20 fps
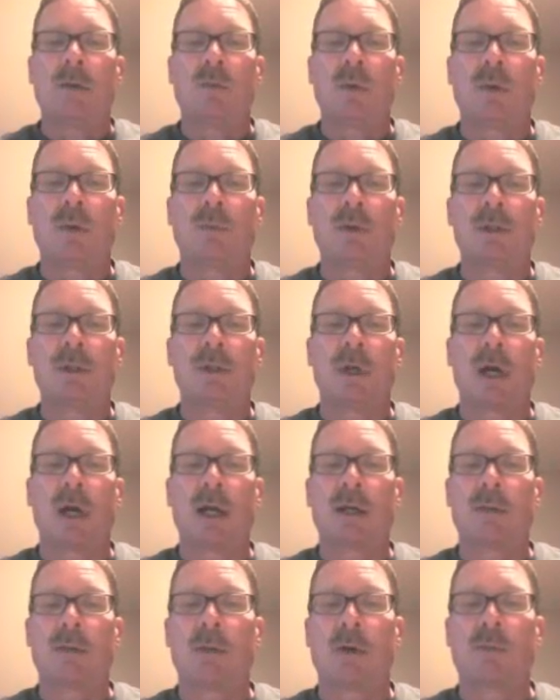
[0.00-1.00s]
When we
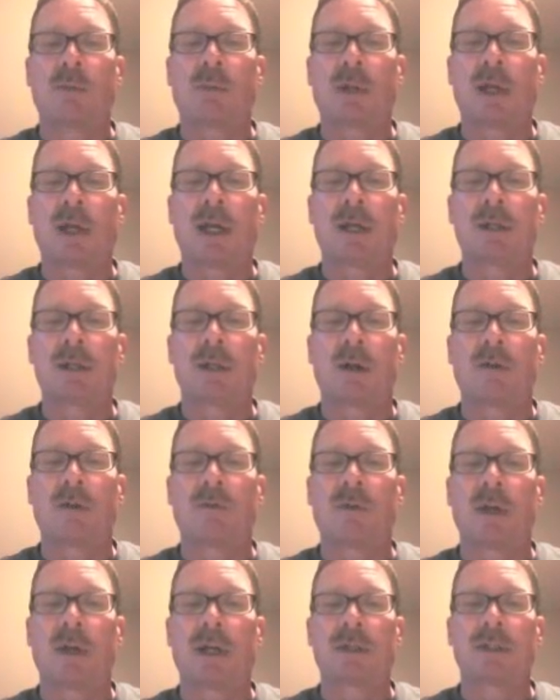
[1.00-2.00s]
talk about plantar
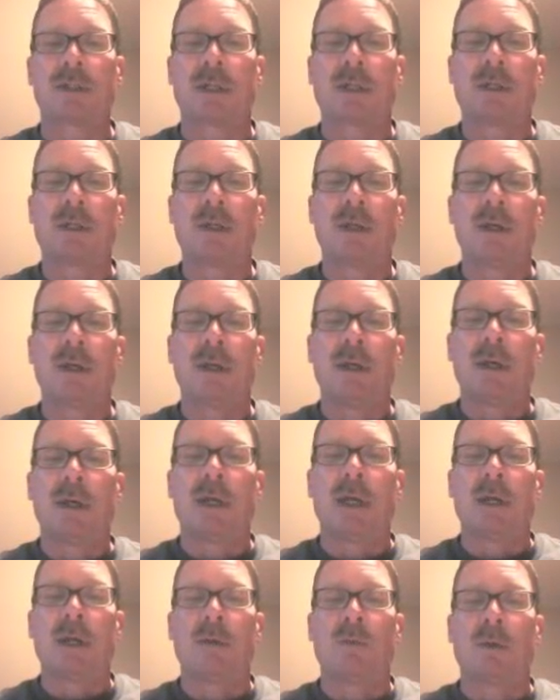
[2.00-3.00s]
flexing
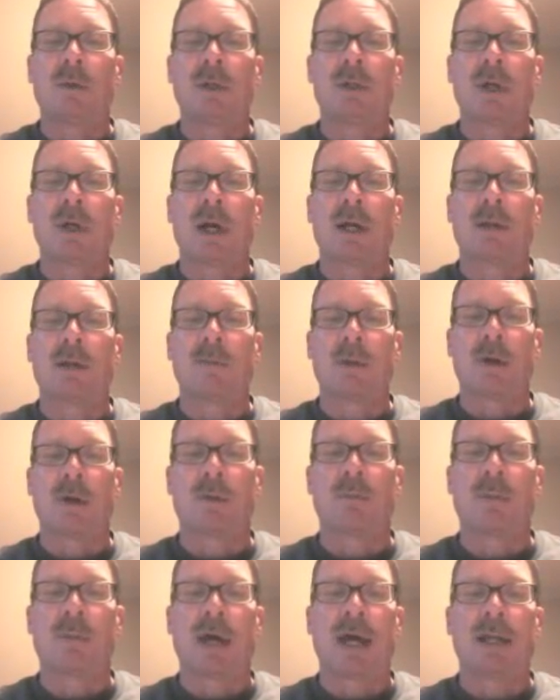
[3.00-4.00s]
and we talk
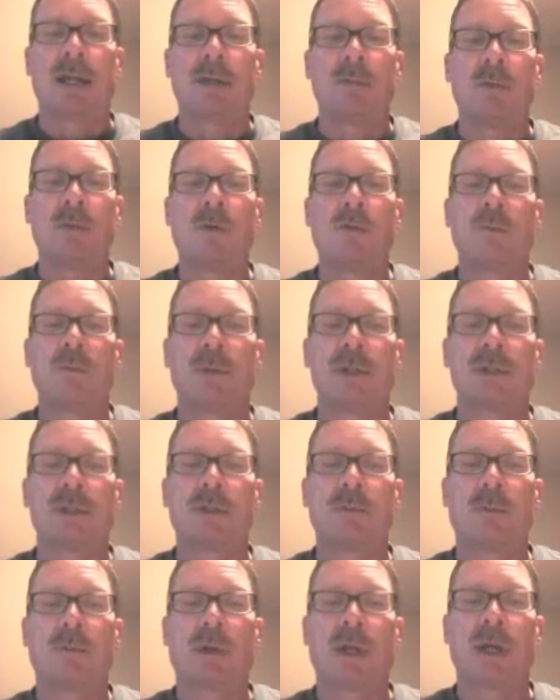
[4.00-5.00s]
about body movements
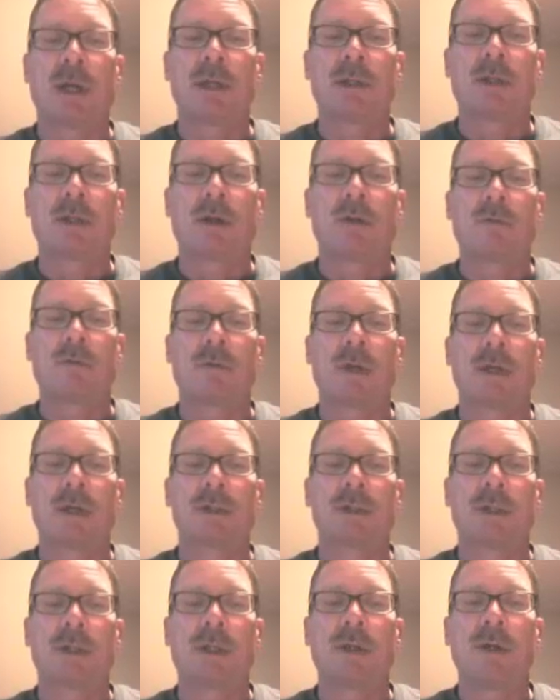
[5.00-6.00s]
and plantar
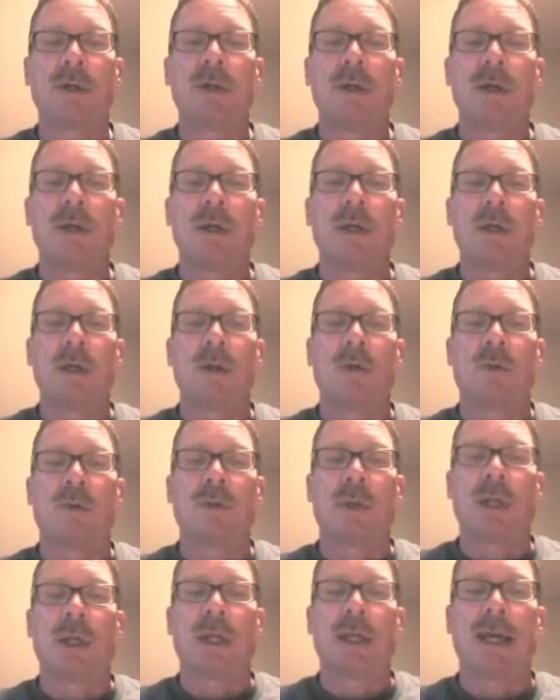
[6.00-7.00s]
flexing,
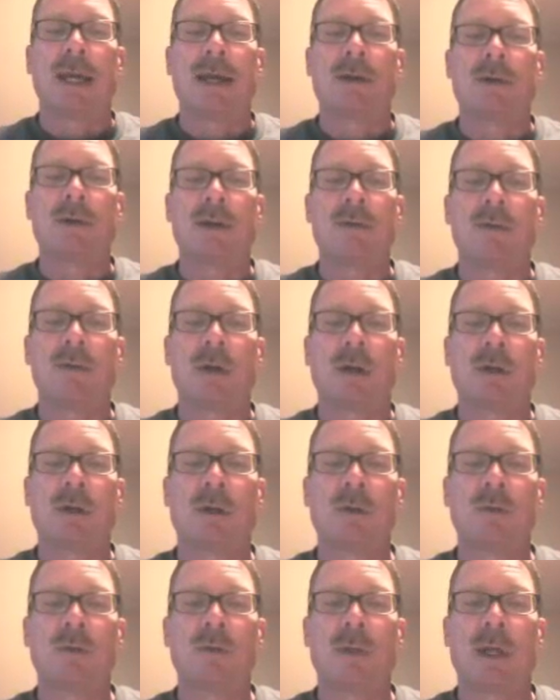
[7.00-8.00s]
then that'll give you a
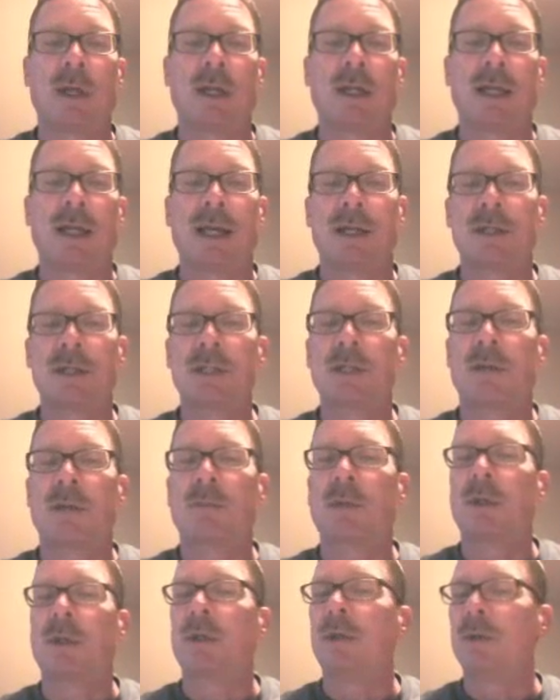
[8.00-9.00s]
clue that it has
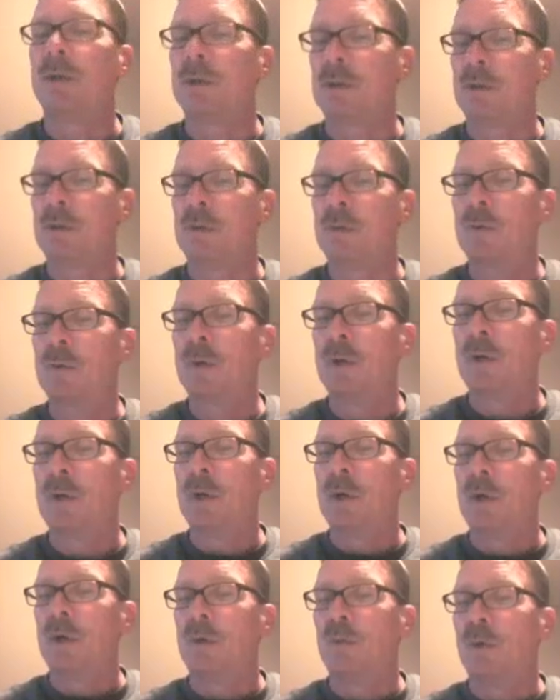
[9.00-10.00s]
something to do
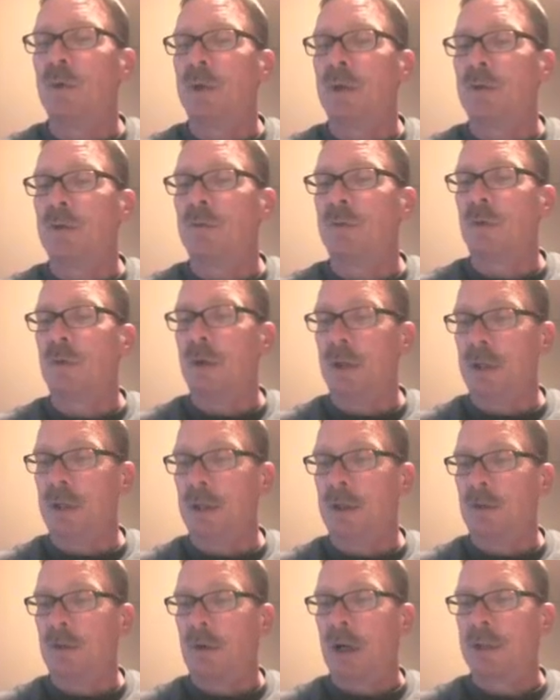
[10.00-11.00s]
with the foot and
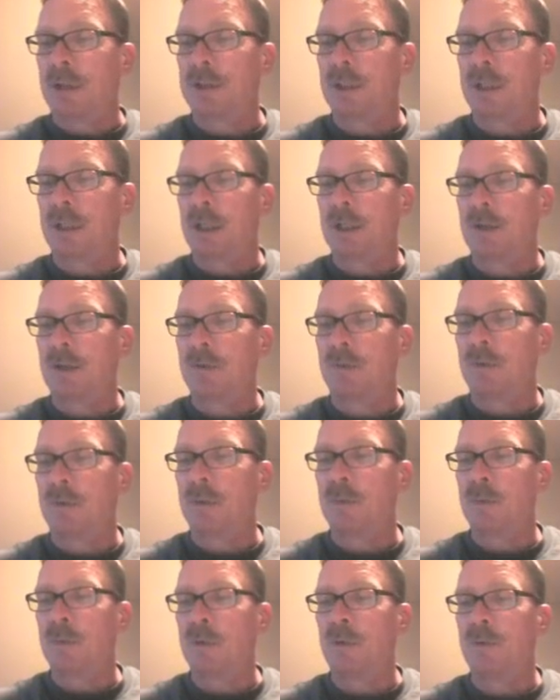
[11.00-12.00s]
the direction that the
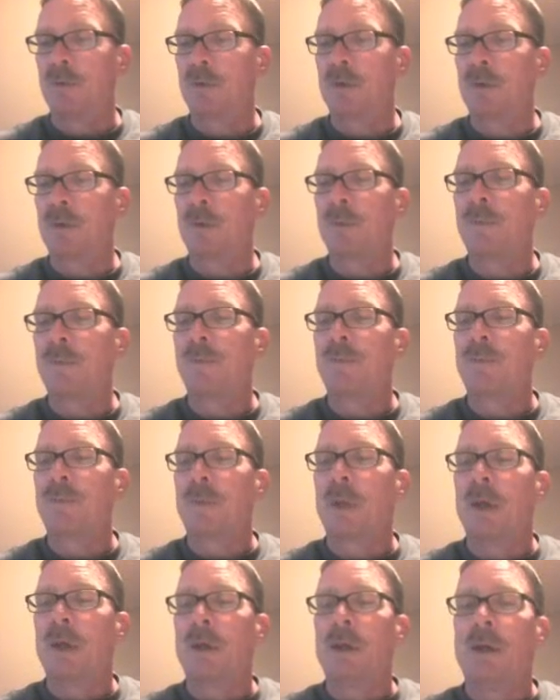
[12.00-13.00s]
foot moves.
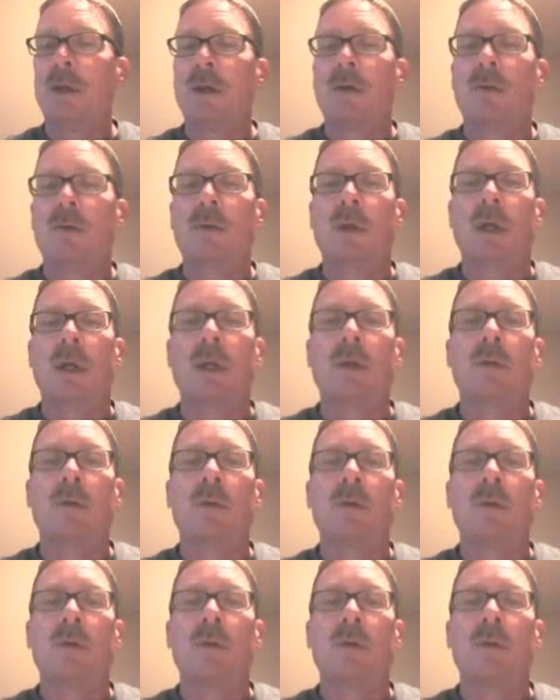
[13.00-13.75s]
Okay.